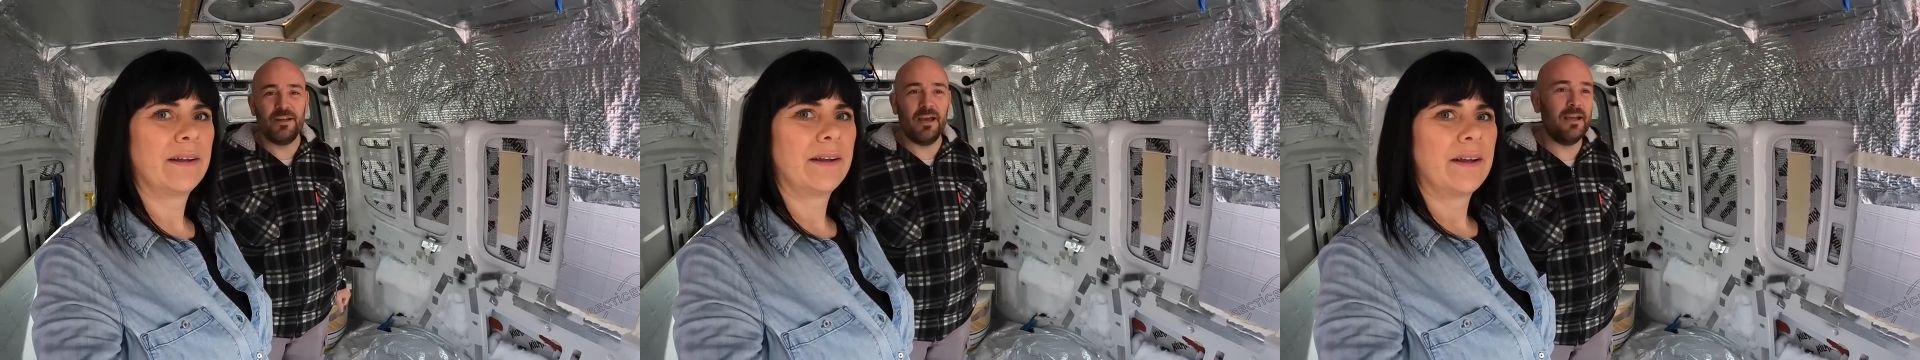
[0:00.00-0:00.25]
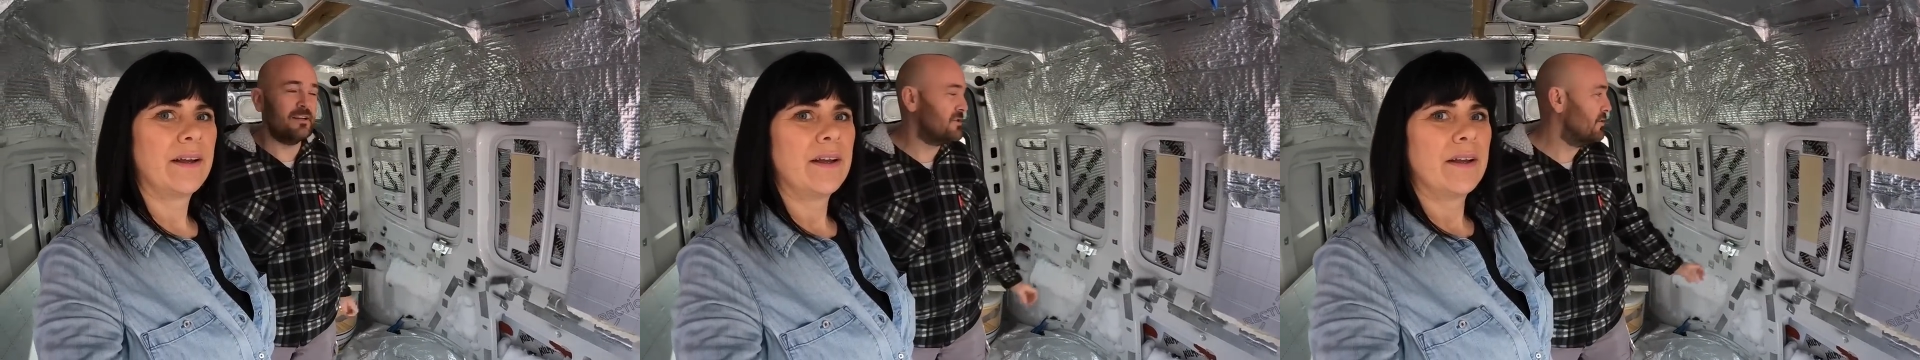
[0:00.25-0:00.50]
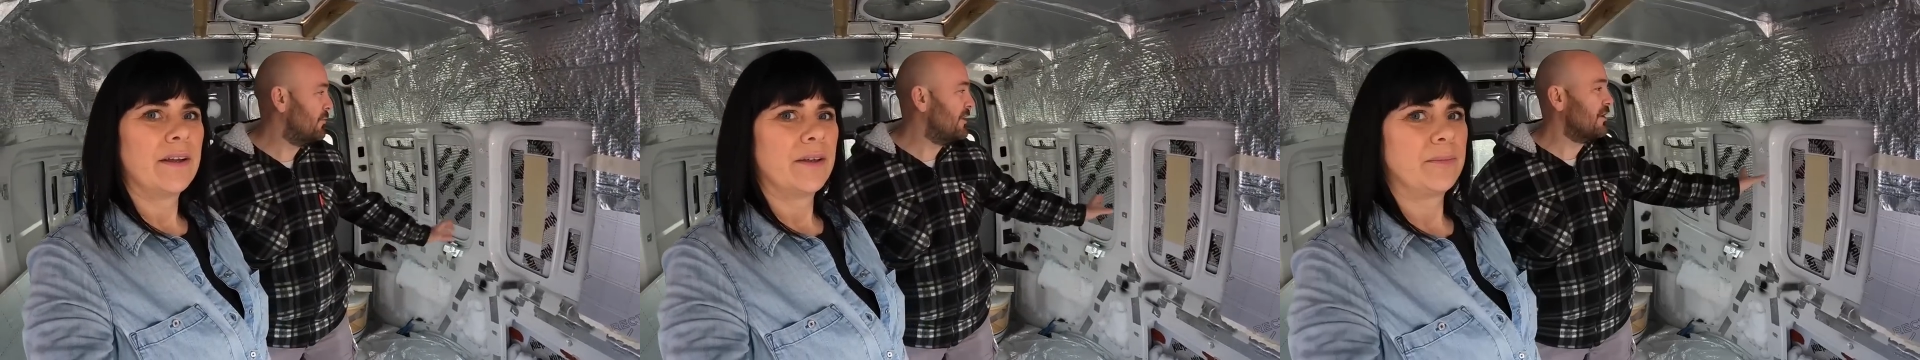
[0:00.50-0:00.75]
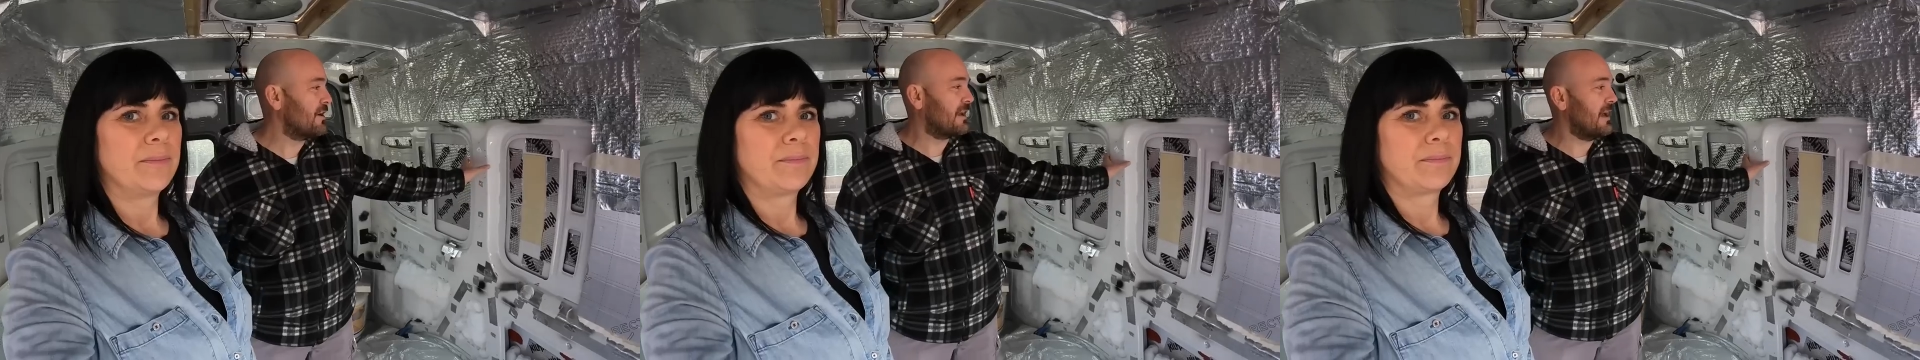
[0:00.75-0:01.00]
Speaker 1: Yeah. So we
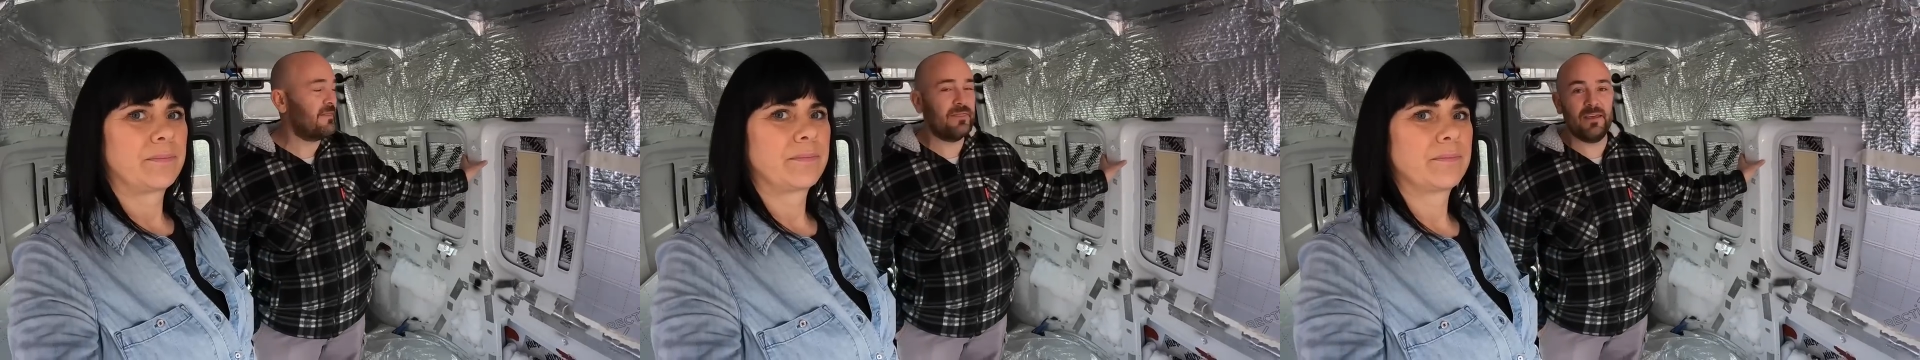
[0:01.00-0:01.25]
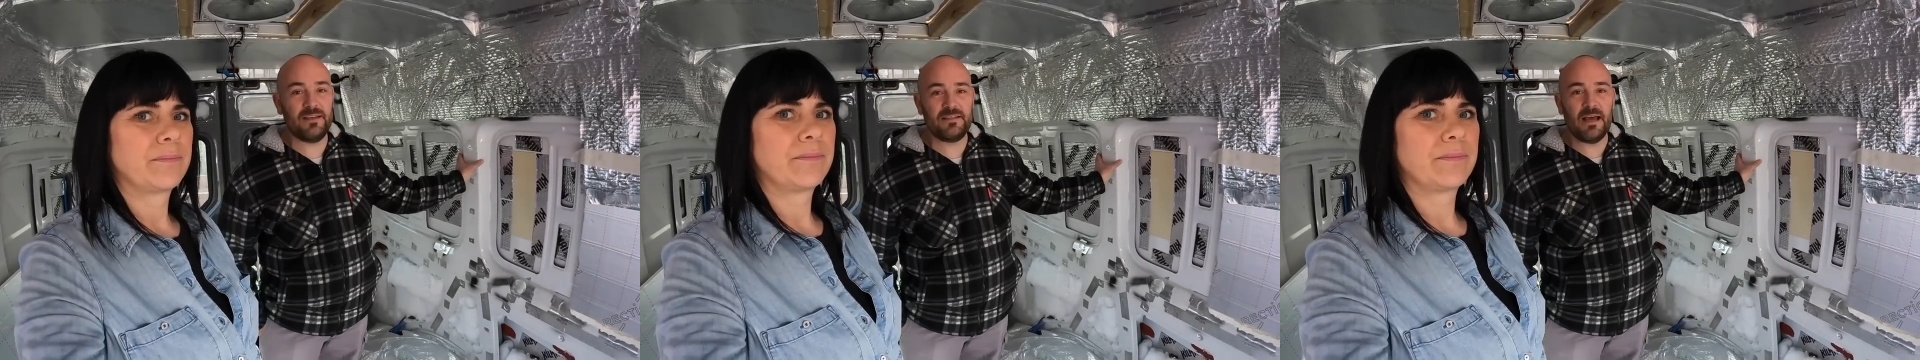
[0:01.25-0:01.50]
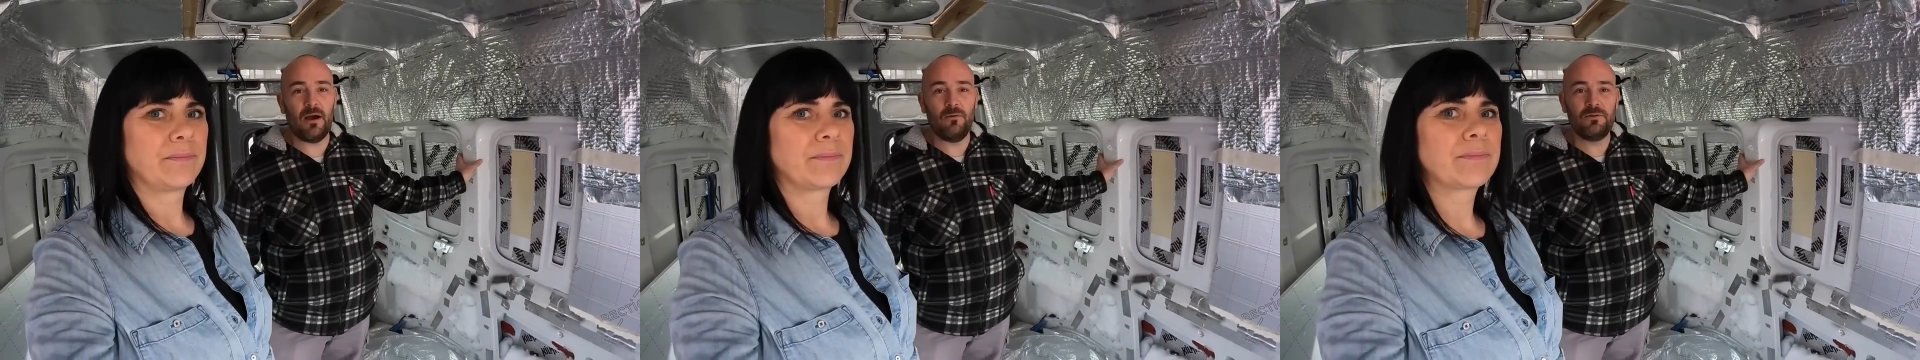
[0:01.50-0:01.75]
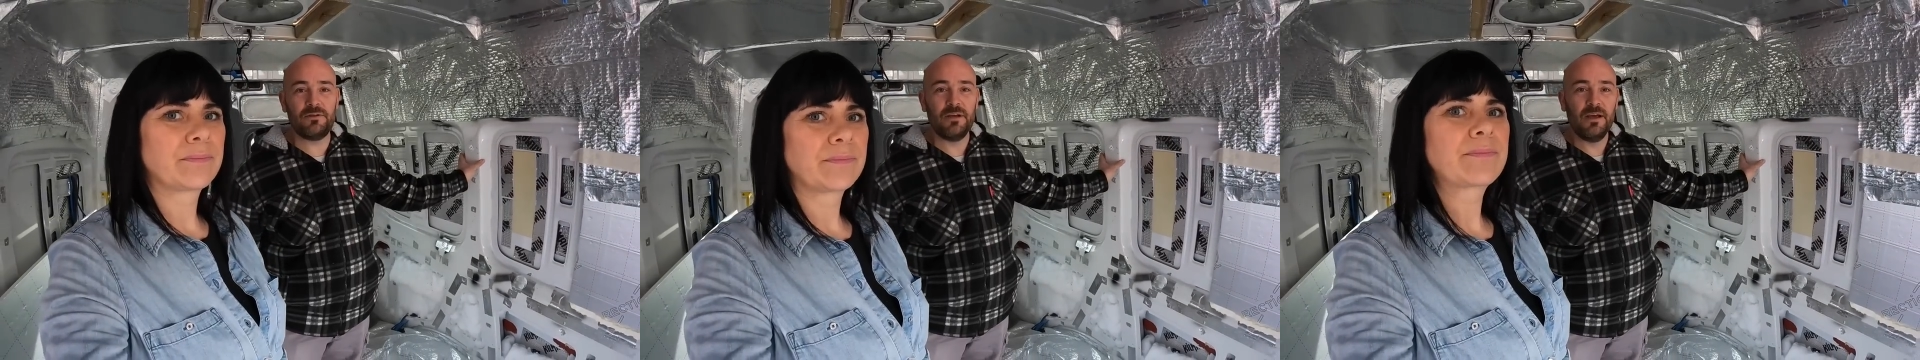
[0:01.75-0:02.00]
got to cut this
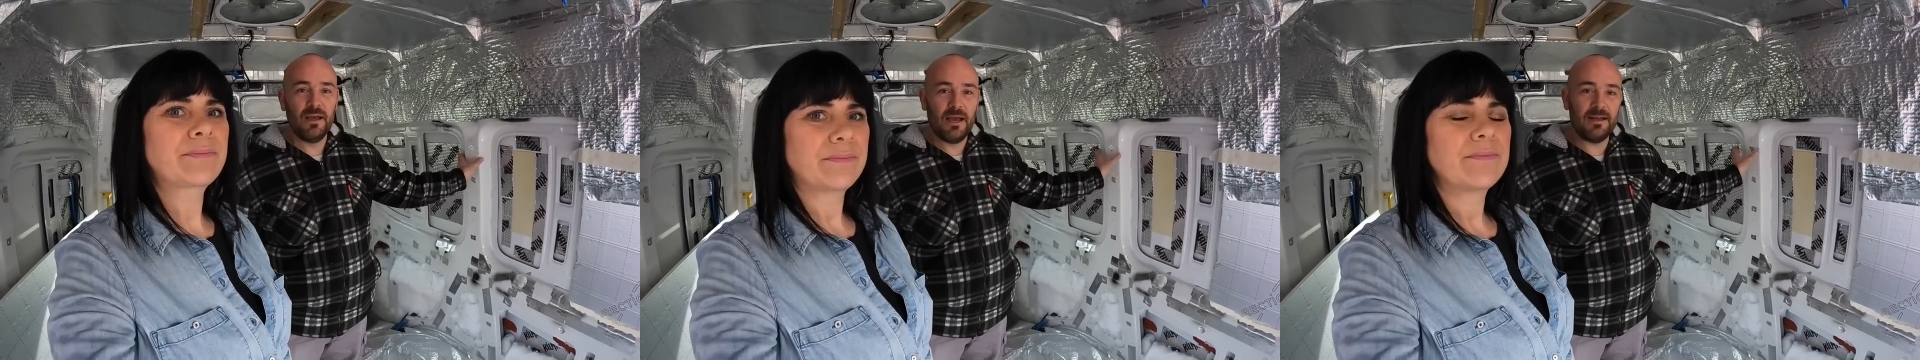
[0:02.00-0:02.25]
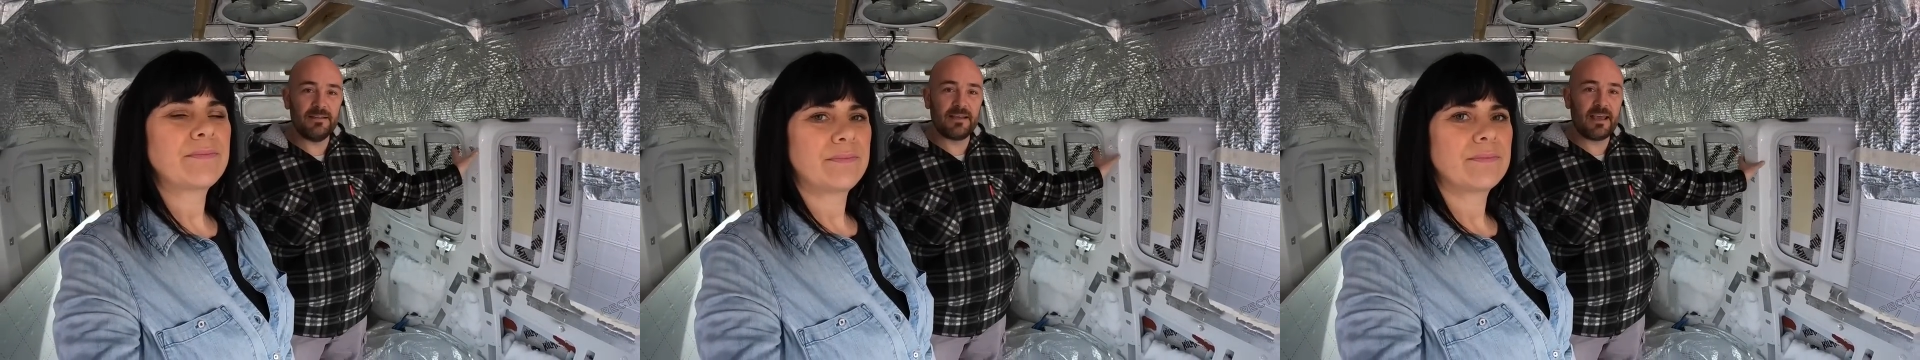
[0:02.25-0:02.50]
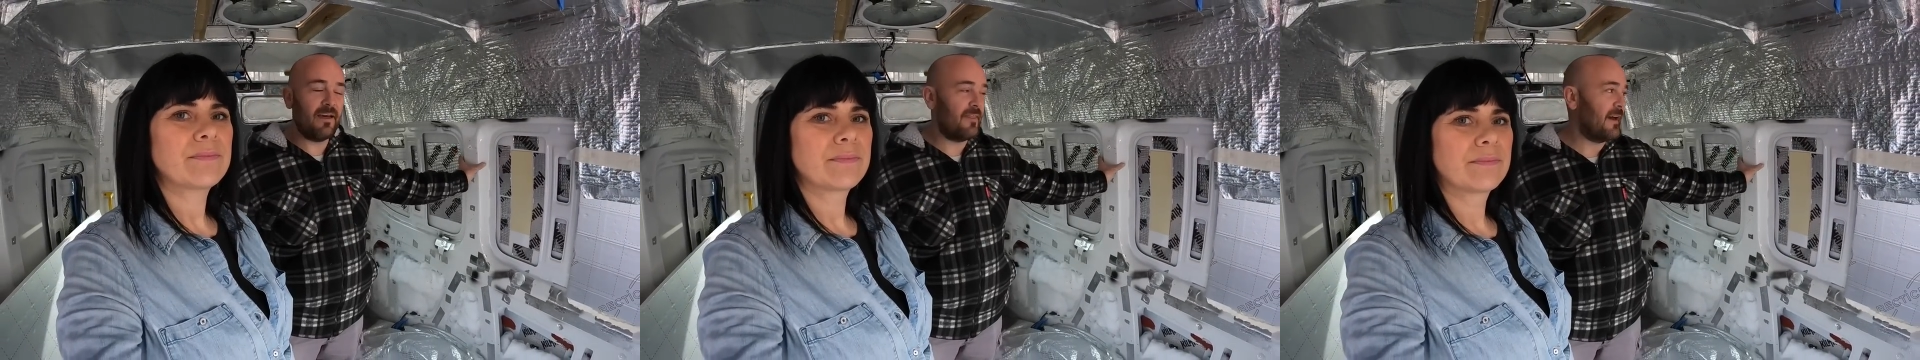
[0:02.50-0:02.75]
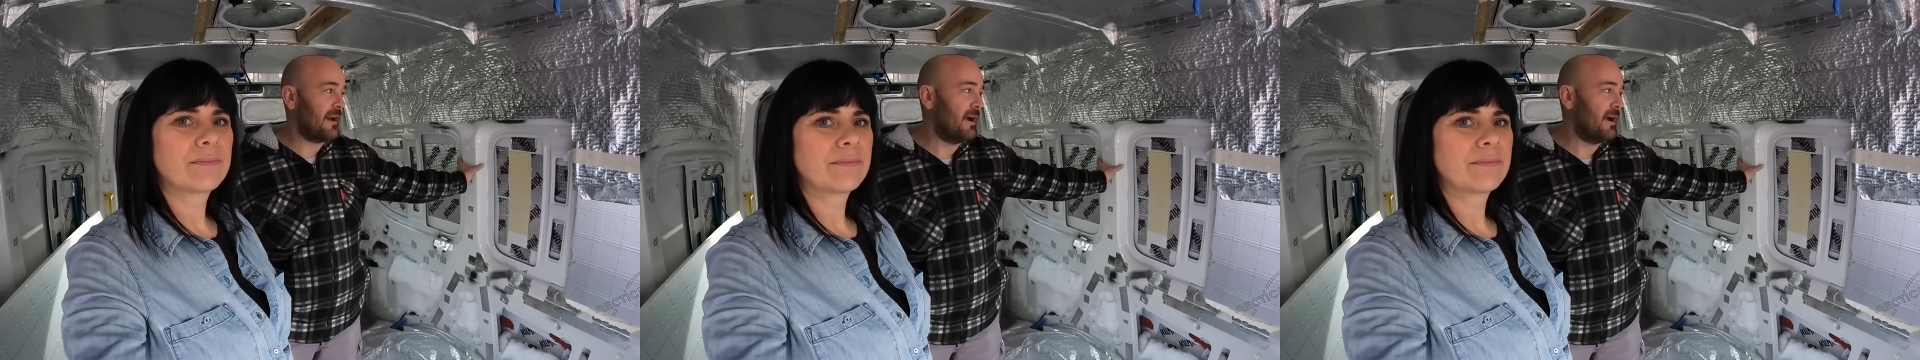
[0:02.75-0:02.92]
out, and to cut that